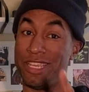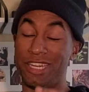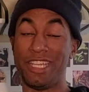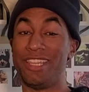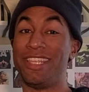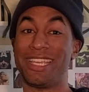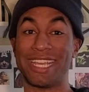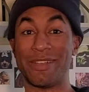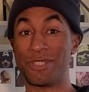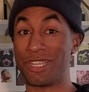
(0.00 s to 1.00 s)
You didn't think
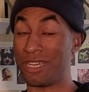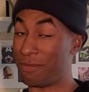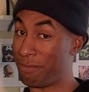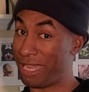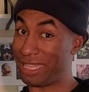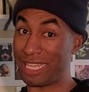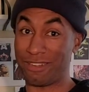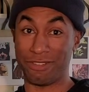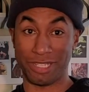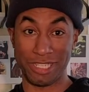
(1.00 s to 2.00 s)
I was gonna make
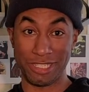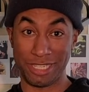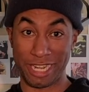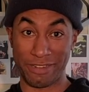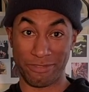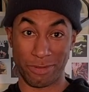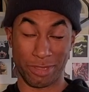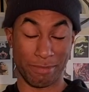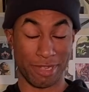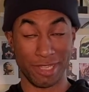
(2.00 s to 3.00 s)
that release date for the
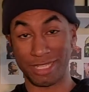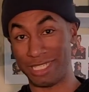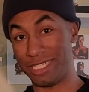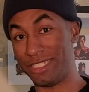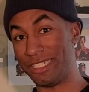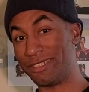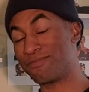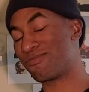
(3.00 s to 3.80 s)
month, did you?